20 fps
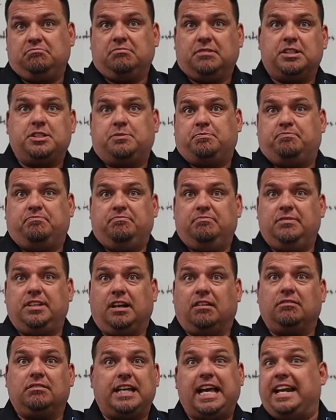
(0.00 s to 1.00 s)
Let's, you
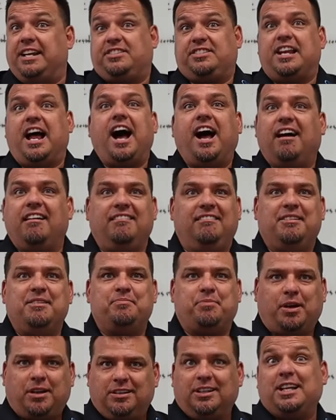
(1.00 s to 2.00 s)
know, and it's not,
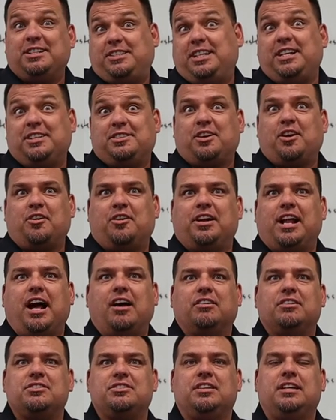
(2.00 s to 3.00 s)
but let's say it's
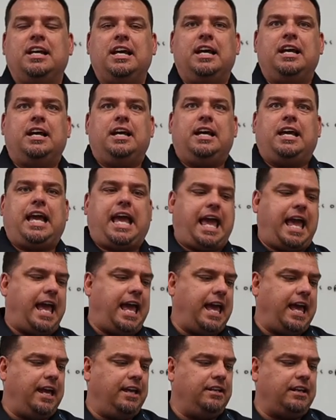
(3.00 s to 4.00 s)
$100.
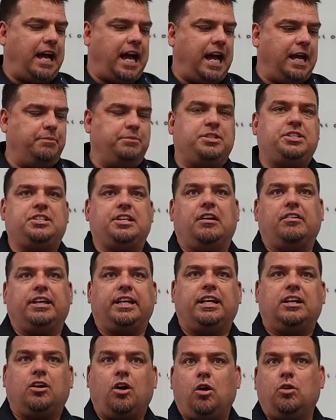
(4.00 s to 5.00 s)
And I'm
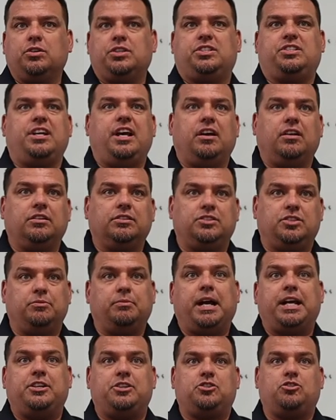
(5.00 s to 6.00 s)
selling it wholesale to
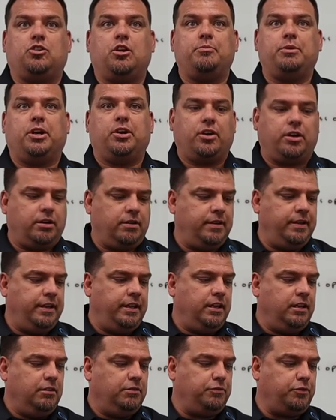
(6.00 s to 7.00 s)
my distributor
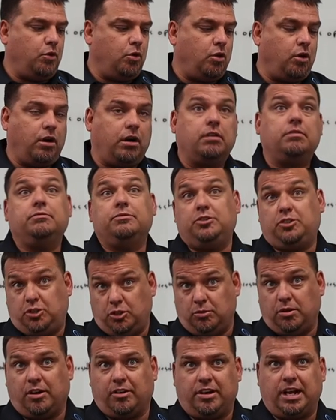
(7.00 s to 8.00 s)
for
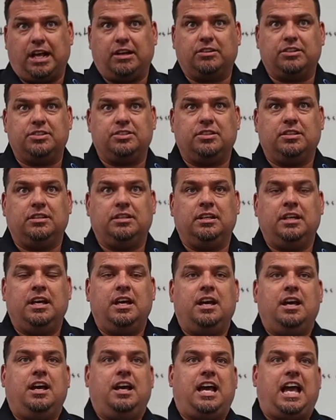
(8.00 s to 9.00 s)
$200.
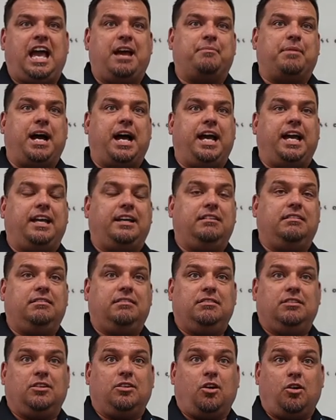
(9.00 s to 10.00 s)
And my
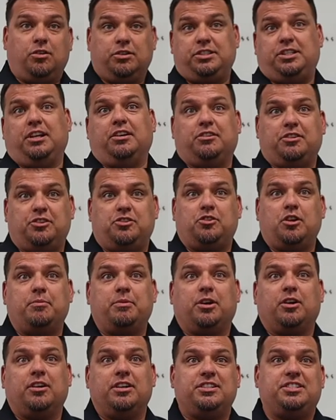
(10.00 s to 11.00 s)
wholesale
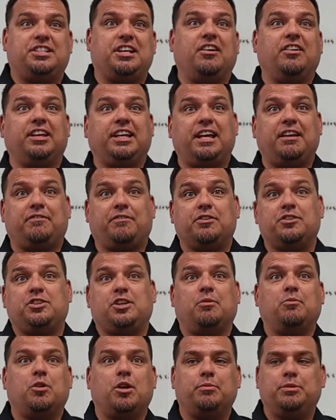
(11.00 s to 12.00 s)
distributor is selling it for
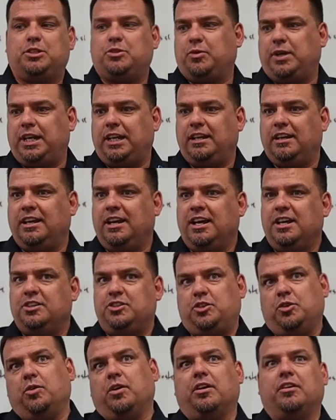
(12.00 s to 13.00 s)
somewhere between
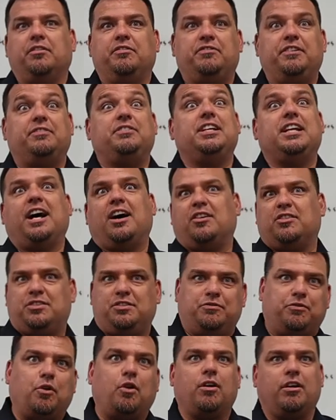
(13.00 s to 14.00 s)
$250 and
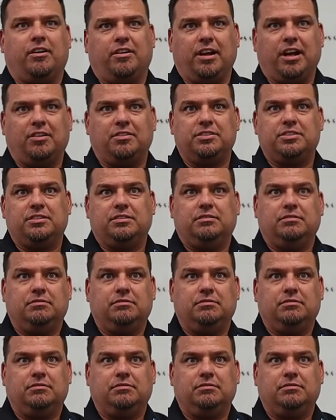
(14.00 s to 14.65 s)
$400,